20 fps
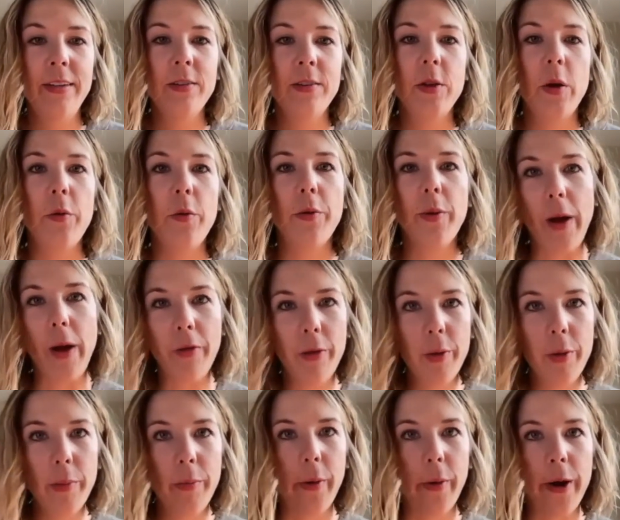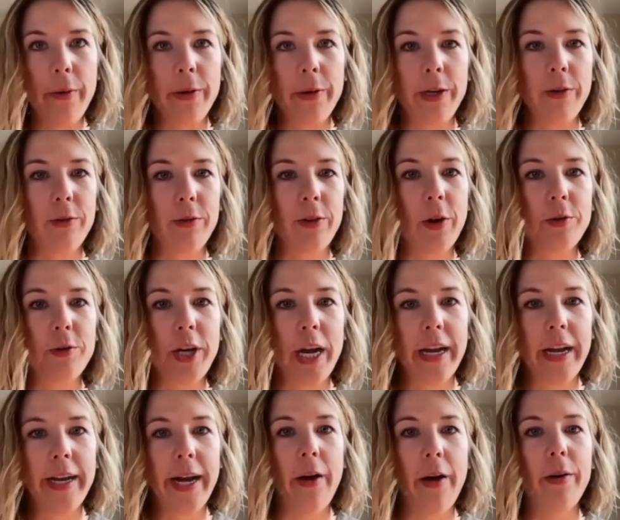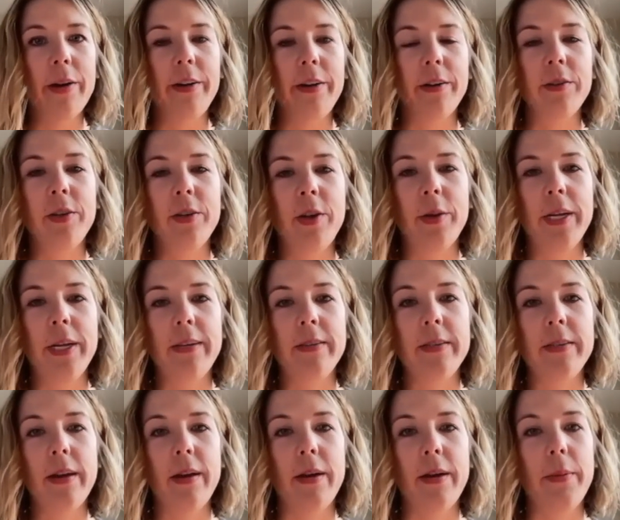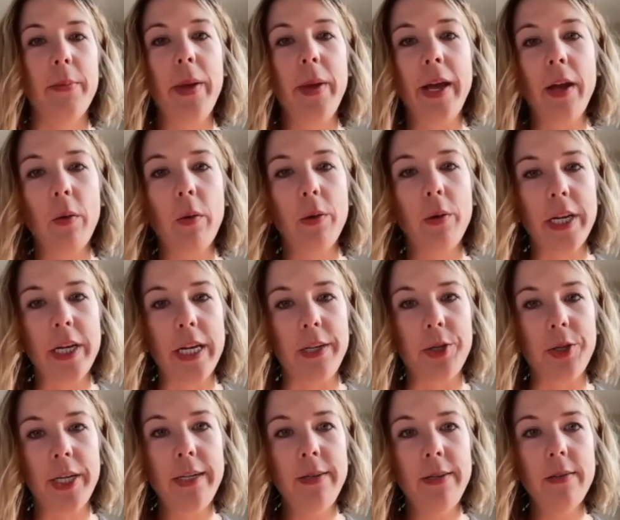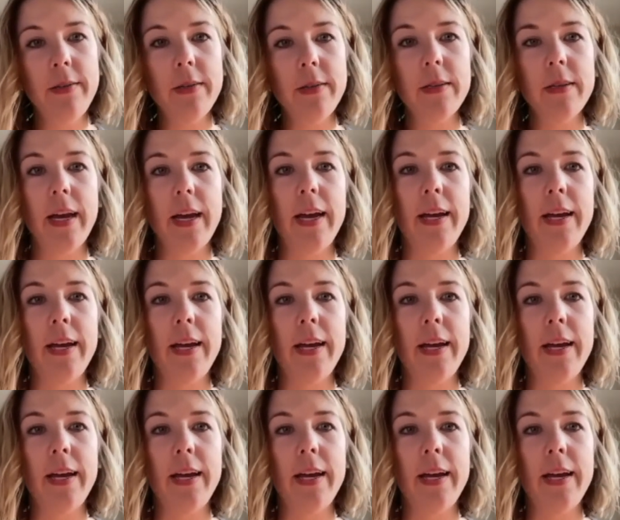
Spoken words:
So throughout the report, when you go check it out, you'll notice pink quotations,